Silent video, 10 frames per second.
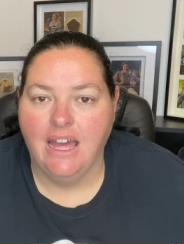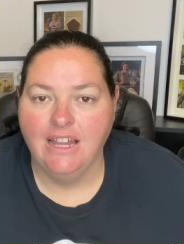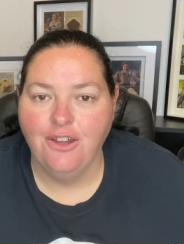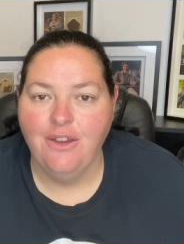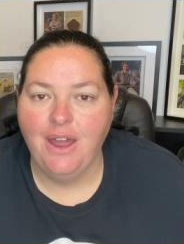
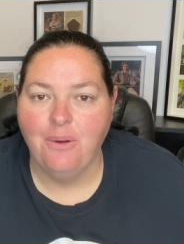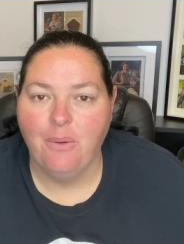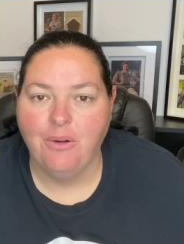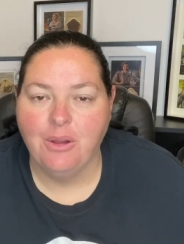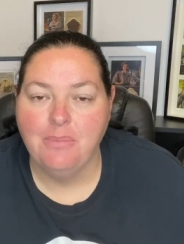Hello and
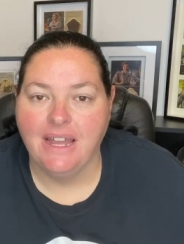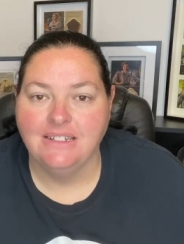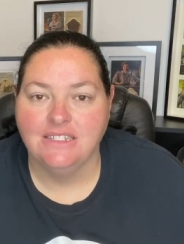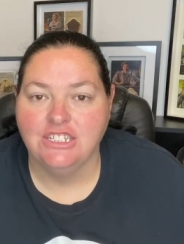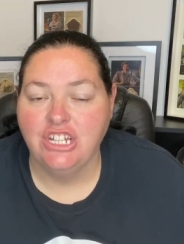welcome back
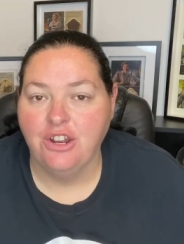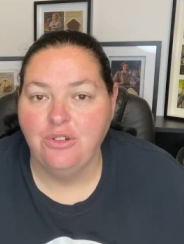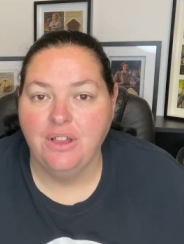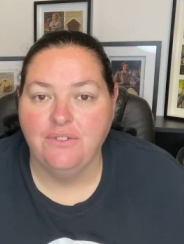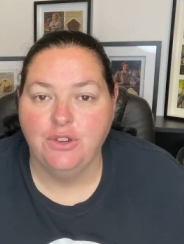to the
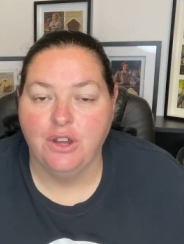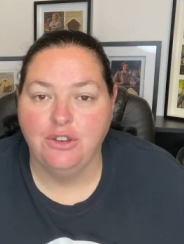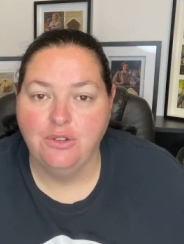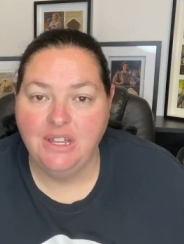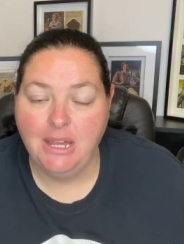channel. If you are
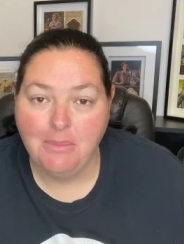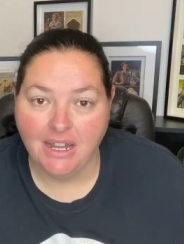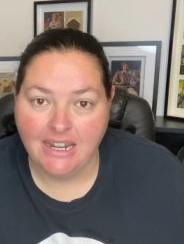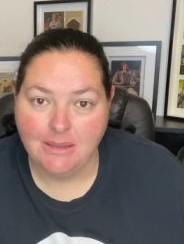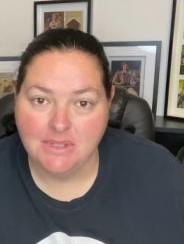new here,
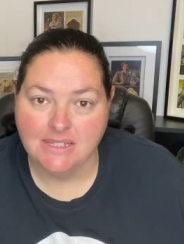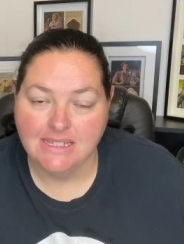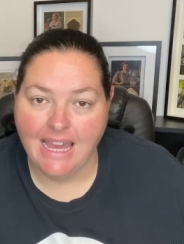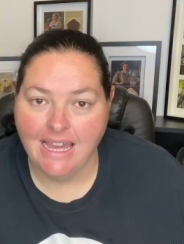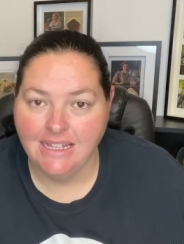my name is
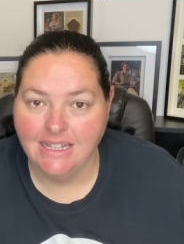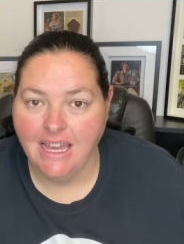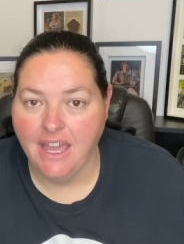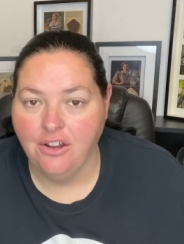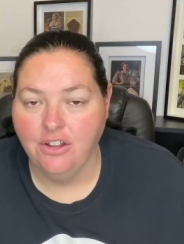
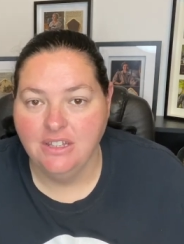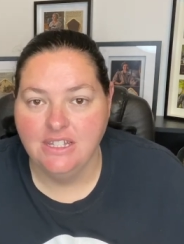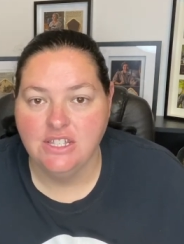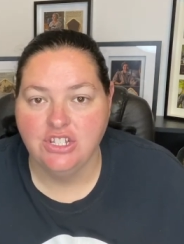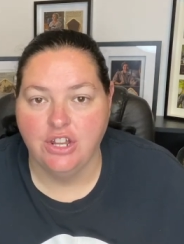Kali and on
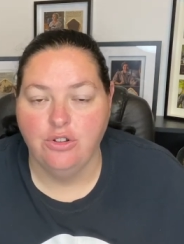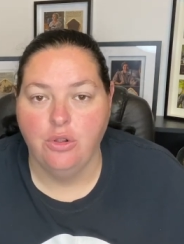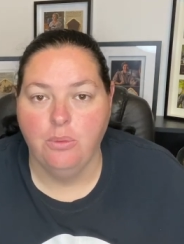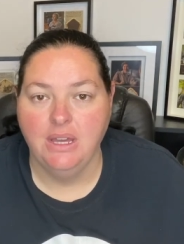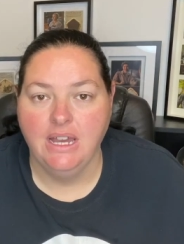this
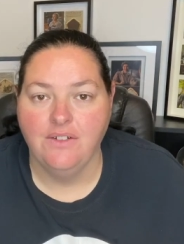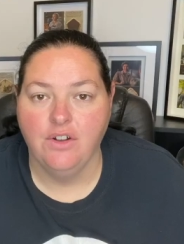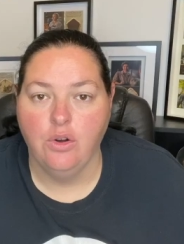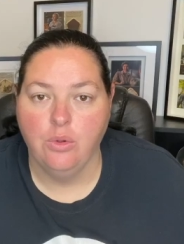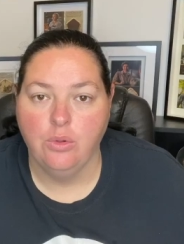channel we
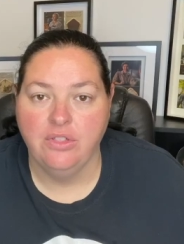cover all